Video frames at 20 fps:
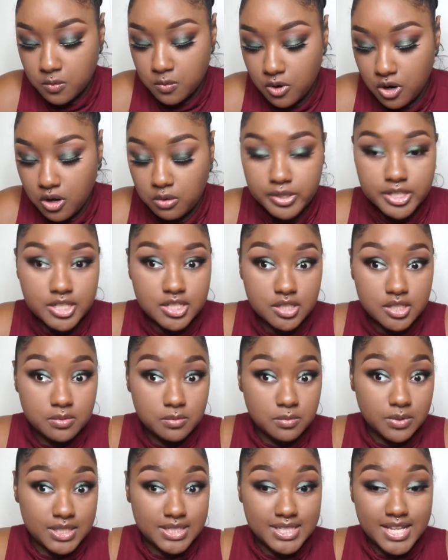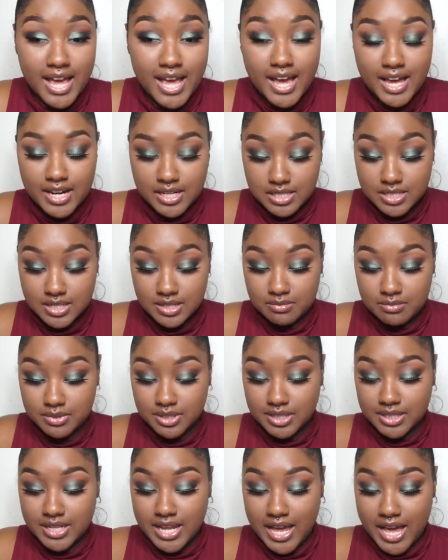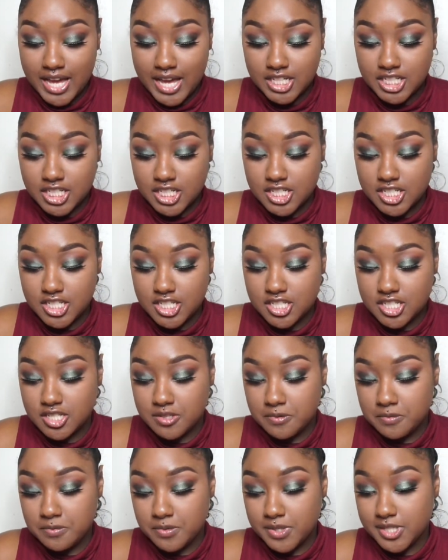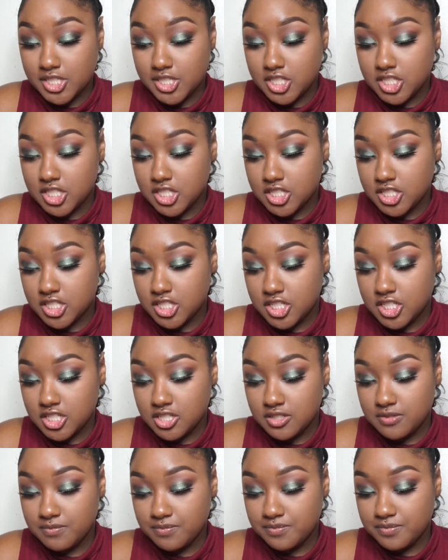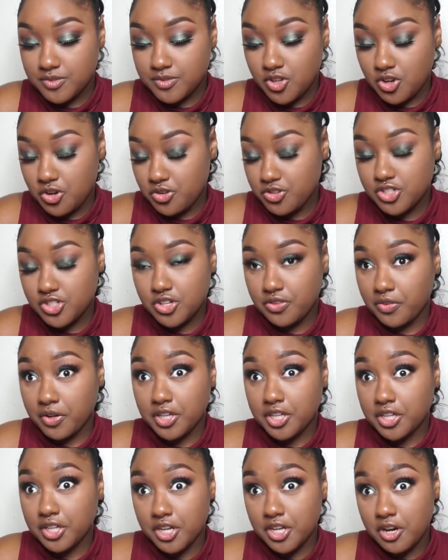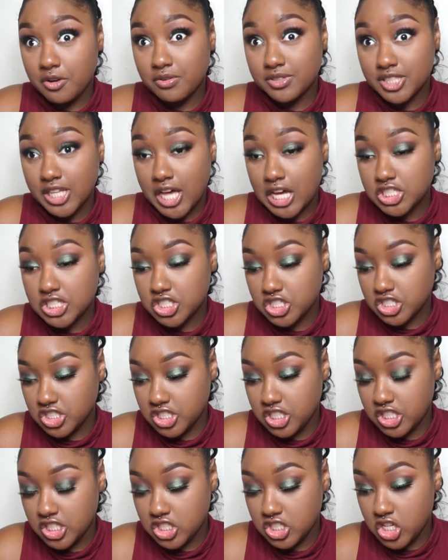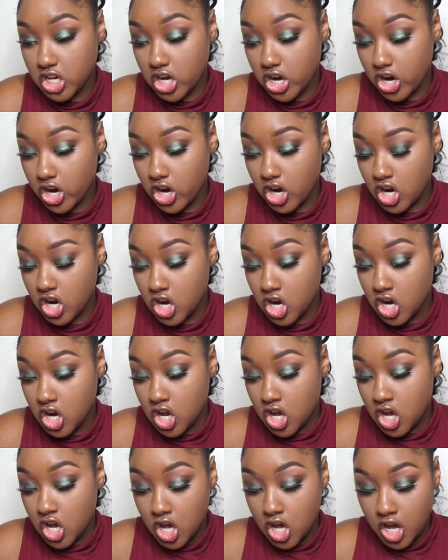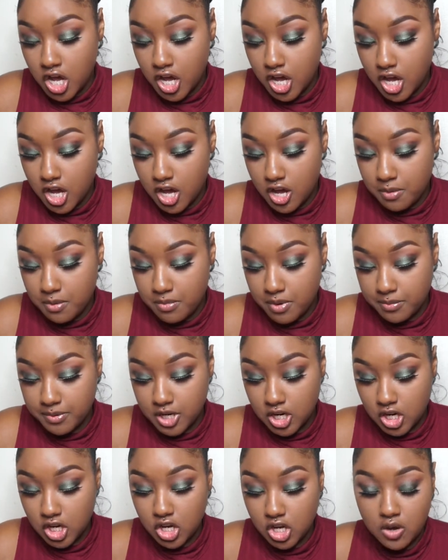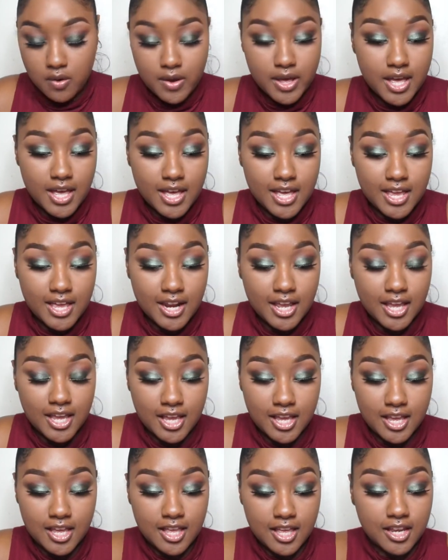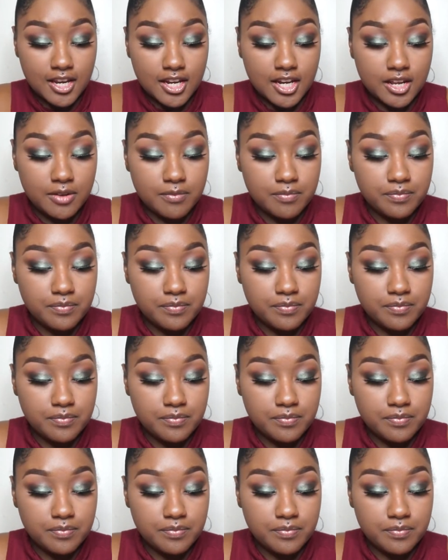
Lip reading: all we did was add some lashes, which you're sure you know what lashes these are. I'm gonna go ahead and